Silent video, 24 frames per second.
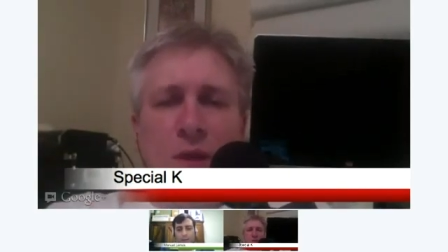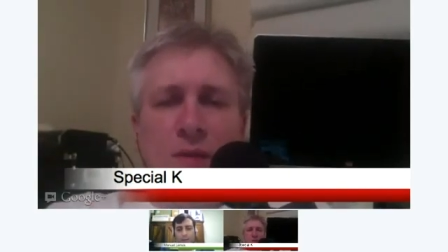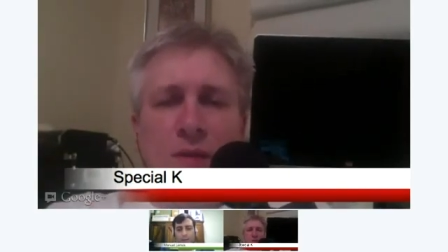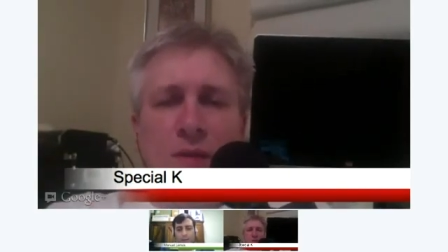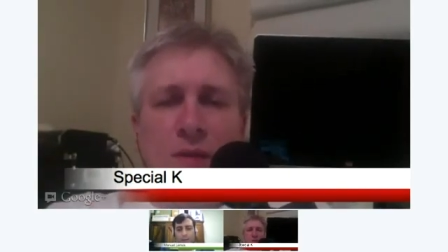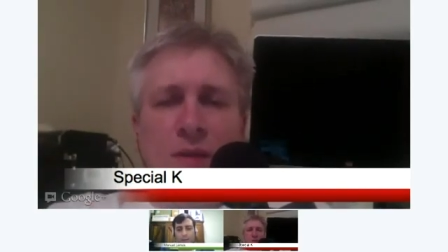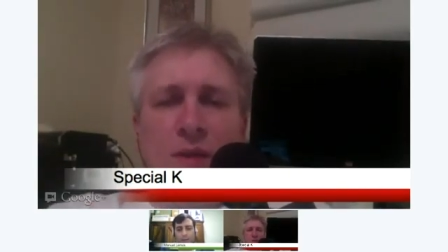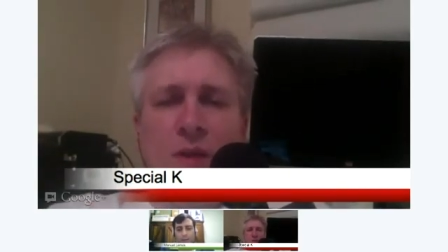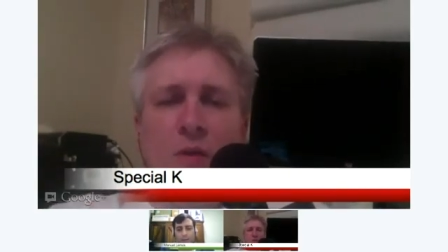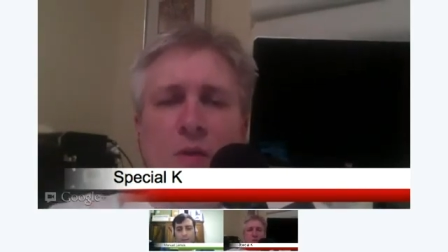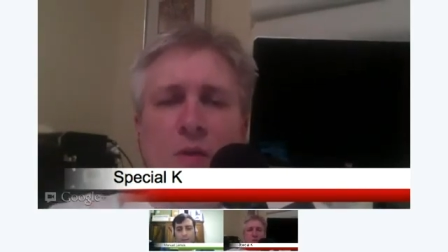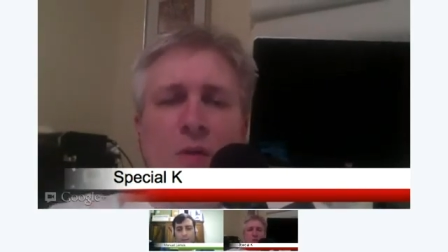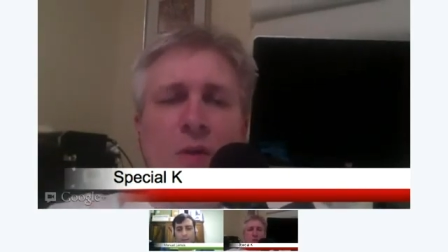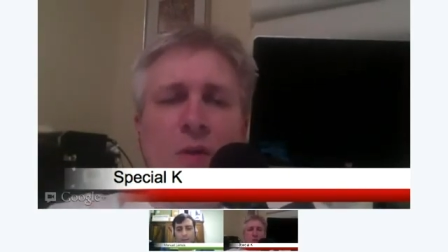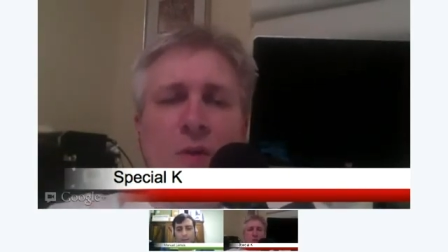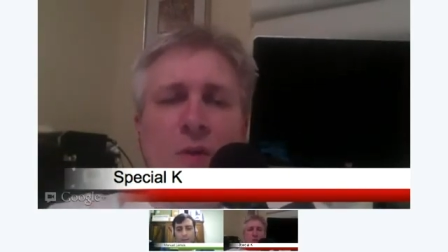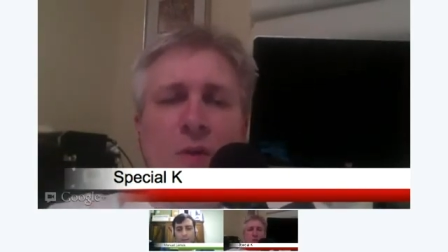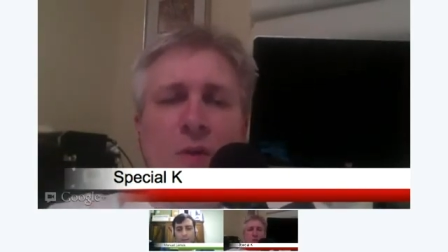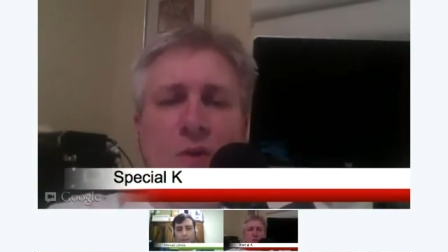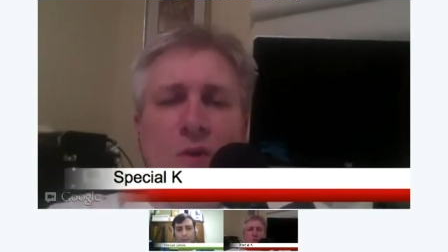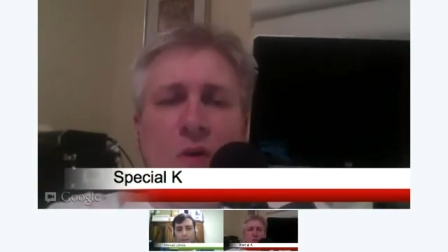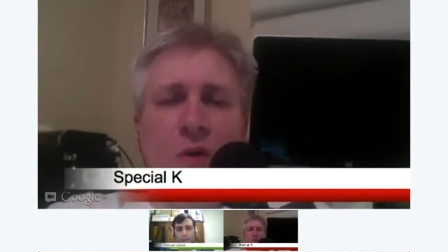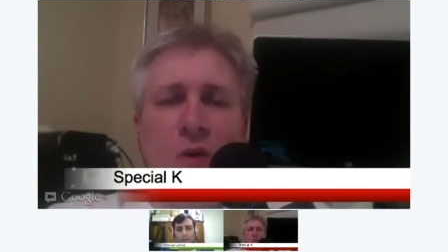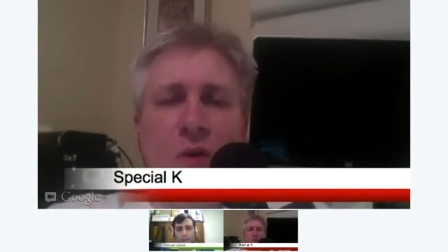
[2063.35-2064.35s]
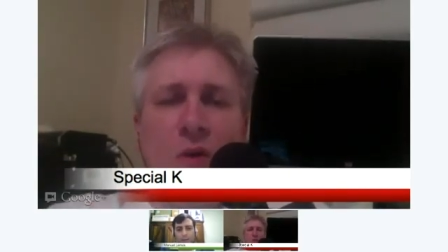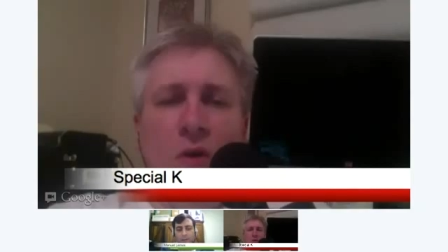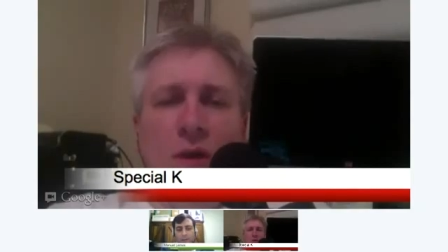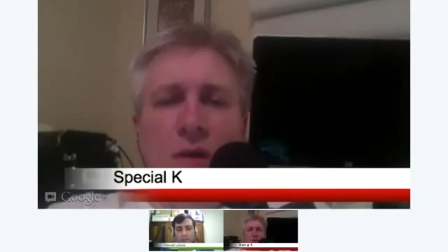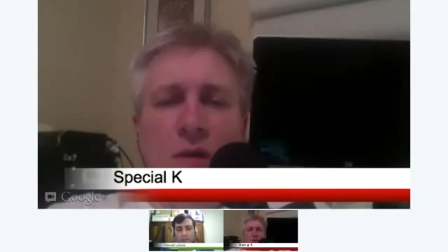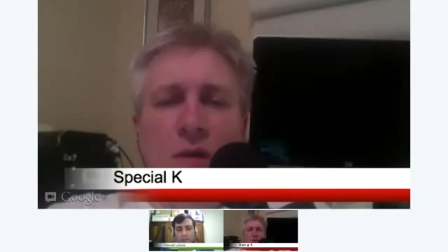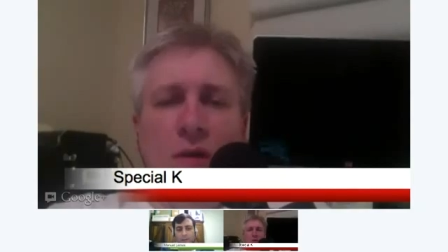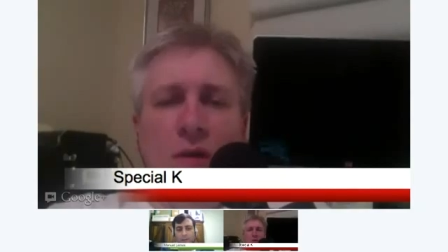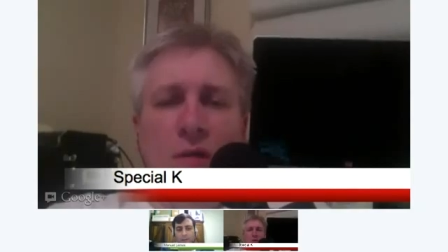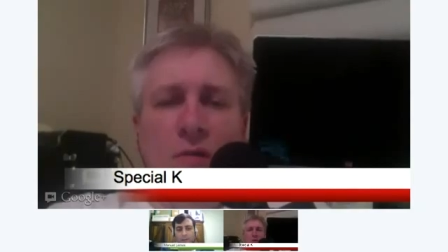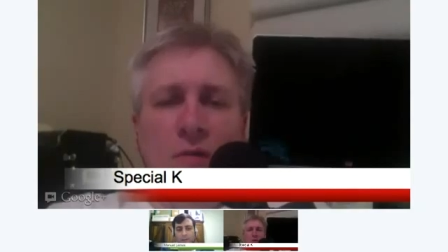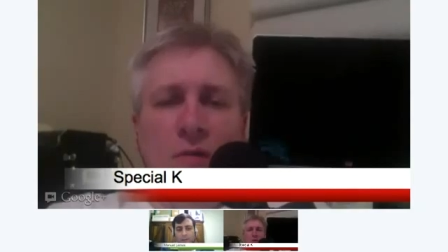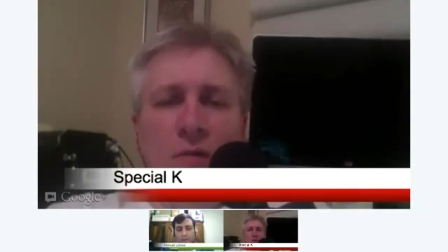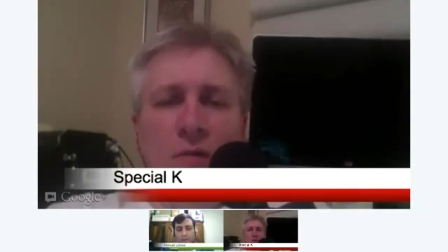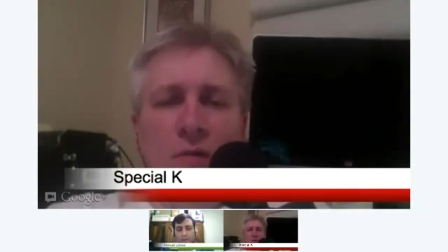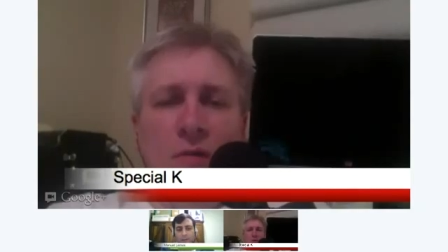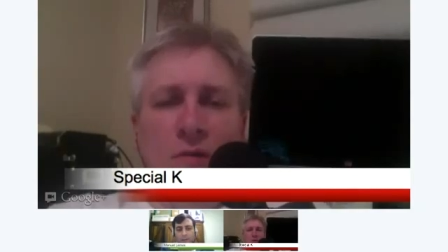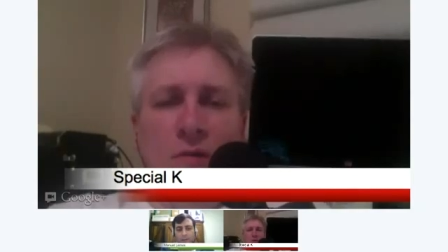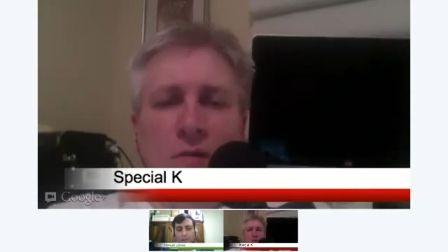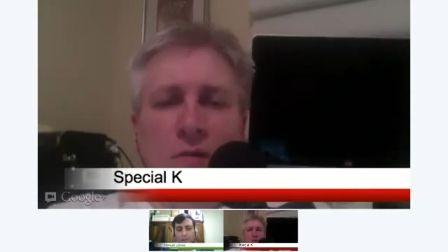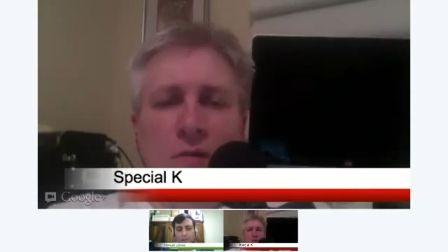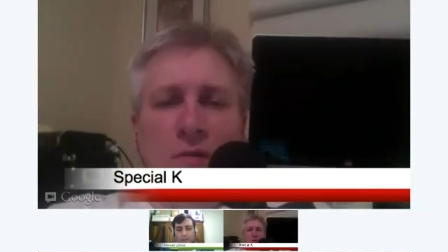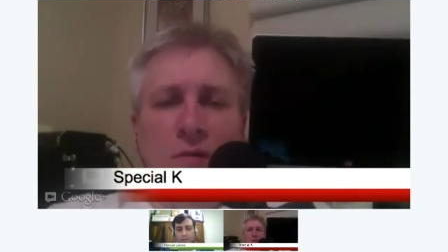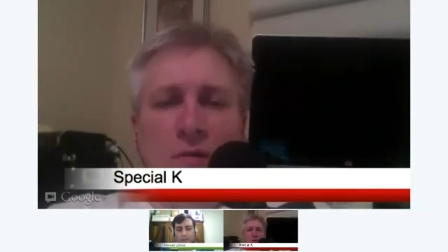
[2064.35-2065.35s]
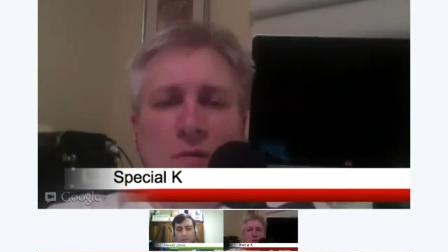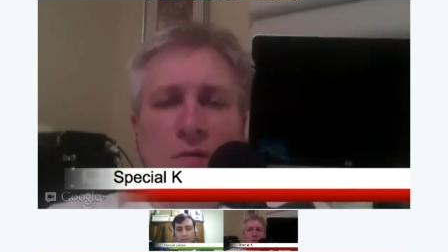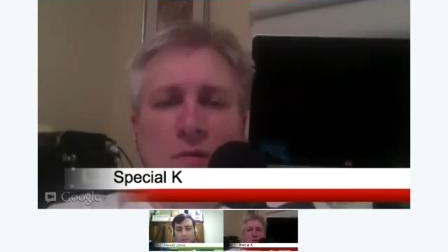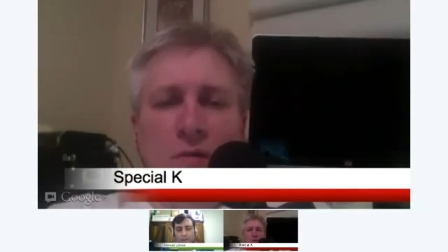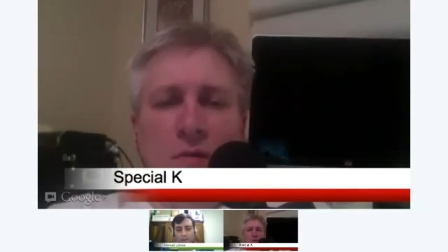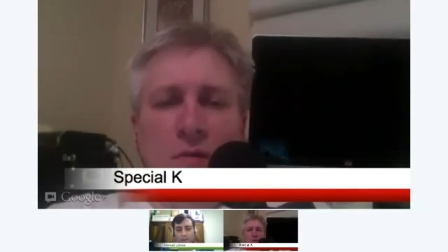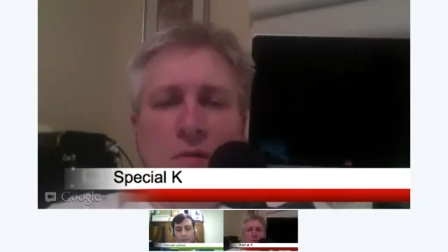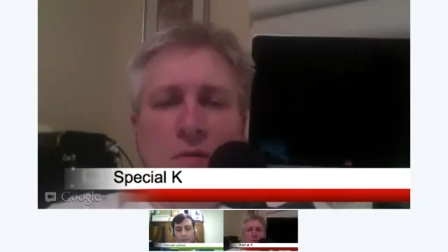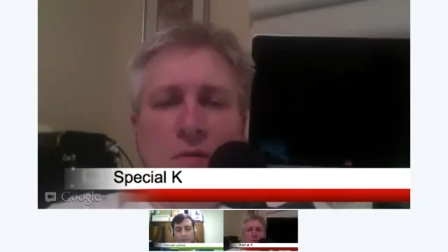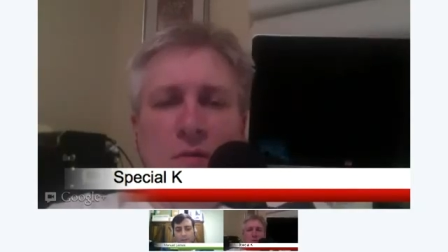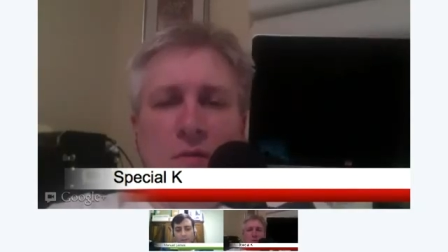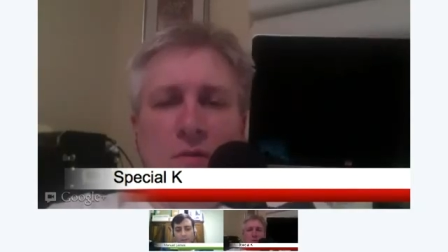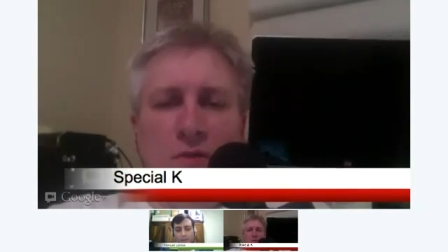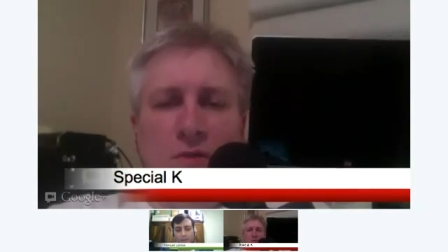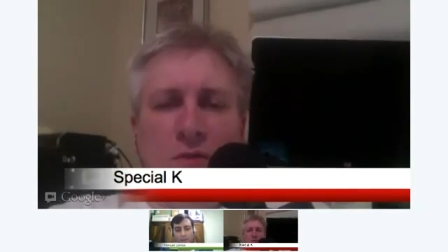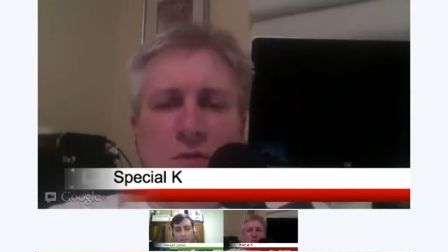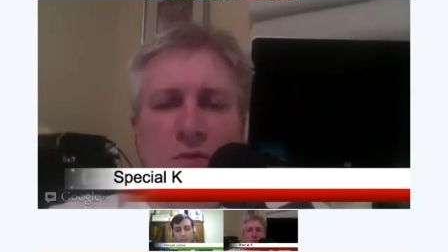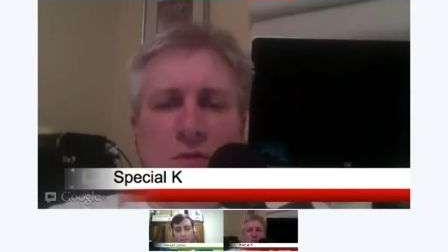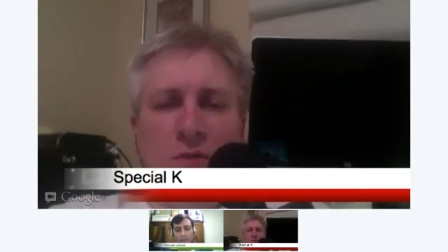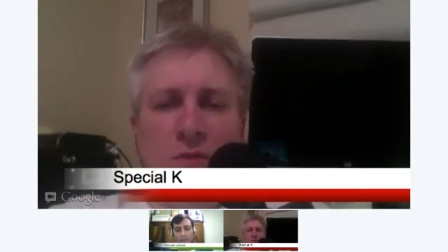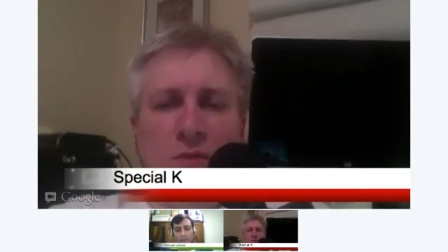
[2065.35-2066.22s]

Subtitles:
I think, going to be talking to